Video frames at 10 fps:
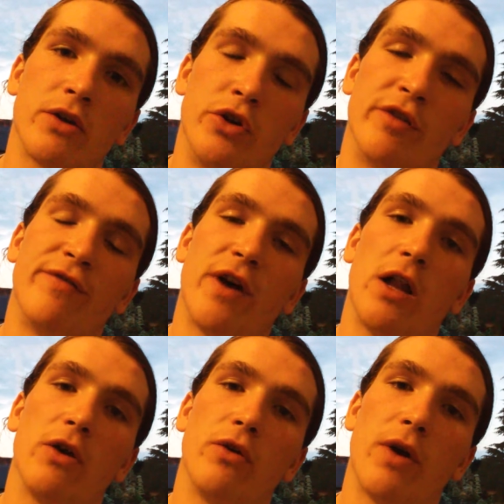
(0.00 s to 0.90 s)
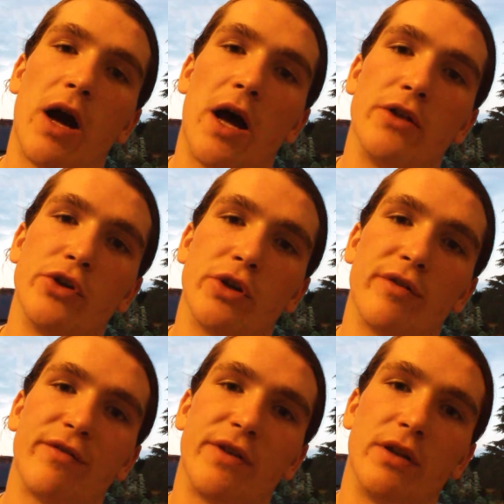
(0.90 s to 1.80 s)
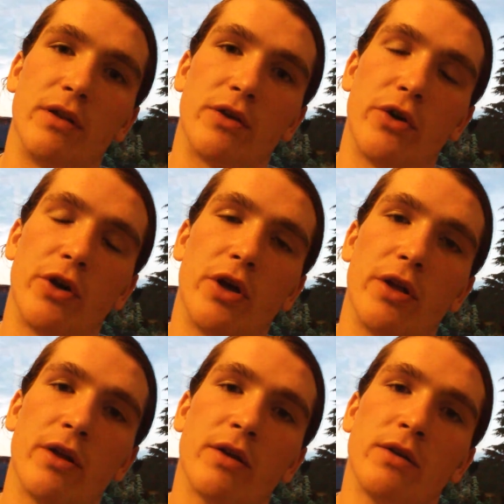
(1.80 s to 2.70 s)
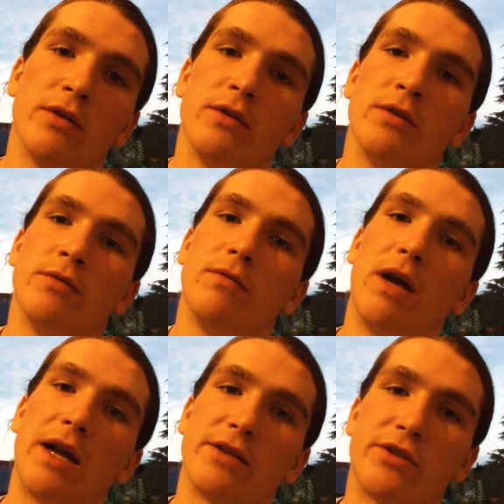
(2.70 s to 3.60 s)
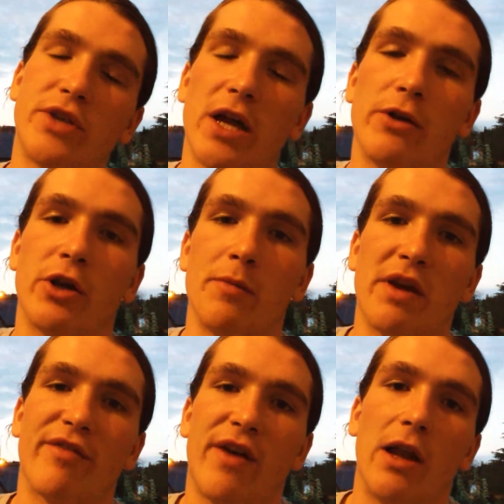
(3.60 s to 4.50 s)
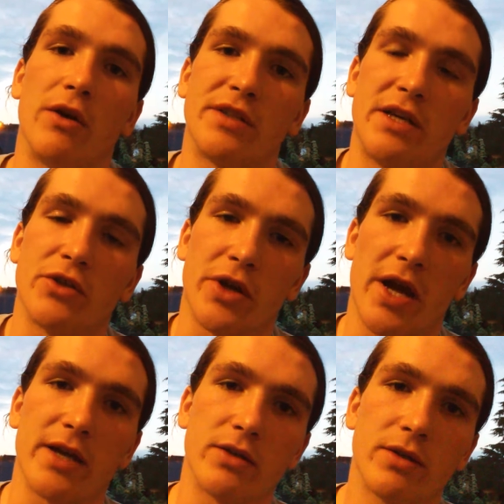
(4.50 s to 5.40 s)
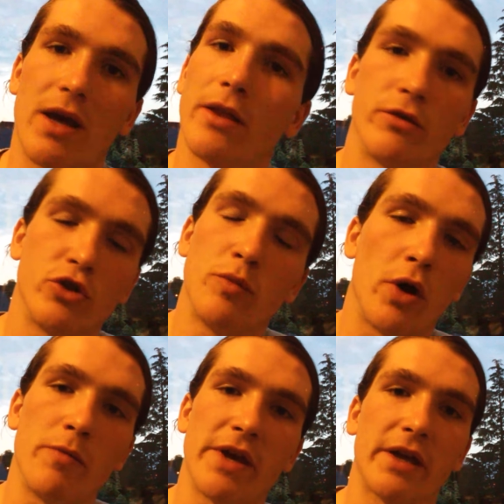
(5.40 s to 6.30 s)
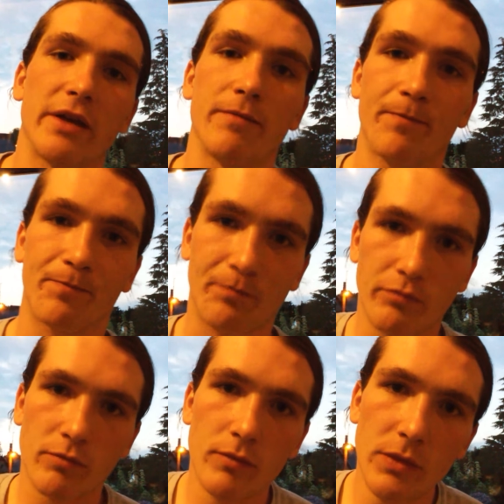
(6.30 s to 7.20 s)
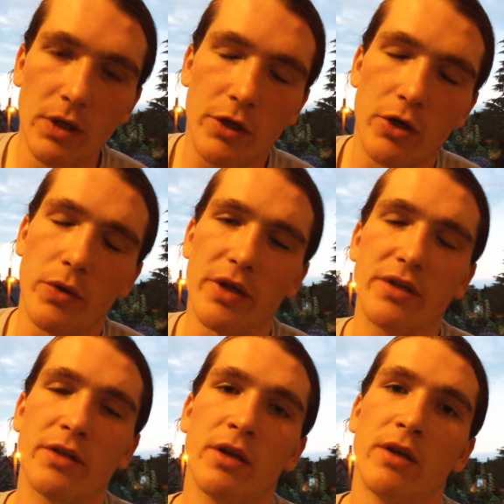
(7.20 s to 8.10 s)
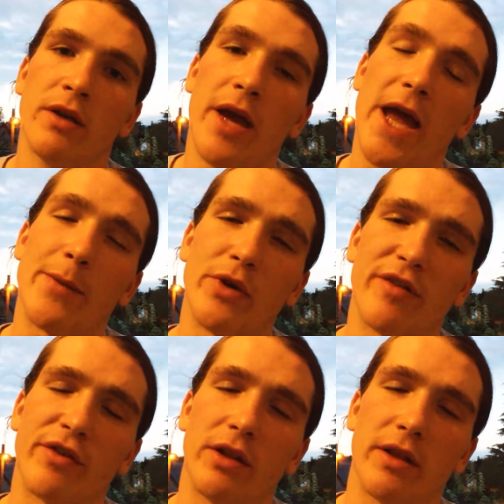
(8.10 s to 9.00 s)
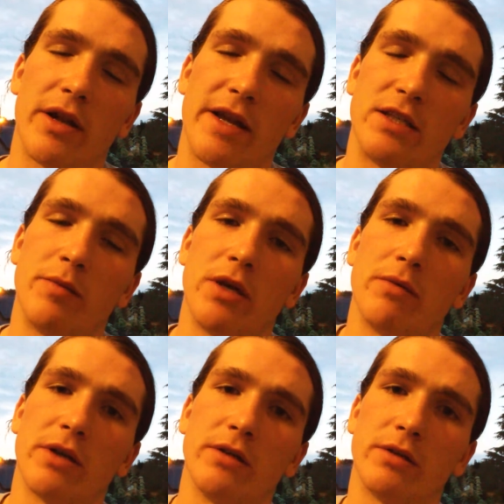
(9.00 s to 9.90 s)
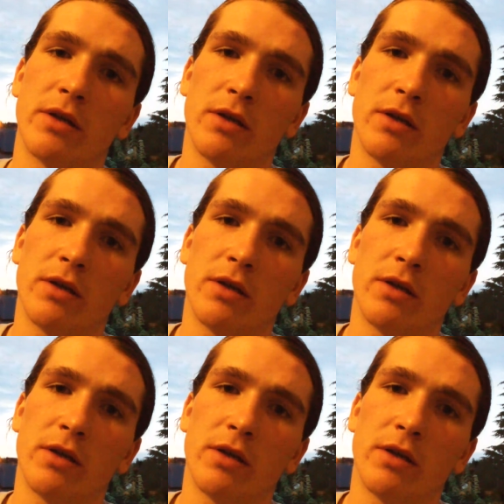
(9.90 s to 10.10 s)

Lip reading: you can follow and you're going to feel good on, and it's generally going to make fat loss easier, guys, and there's no point making this any more difficult than it needs to be, because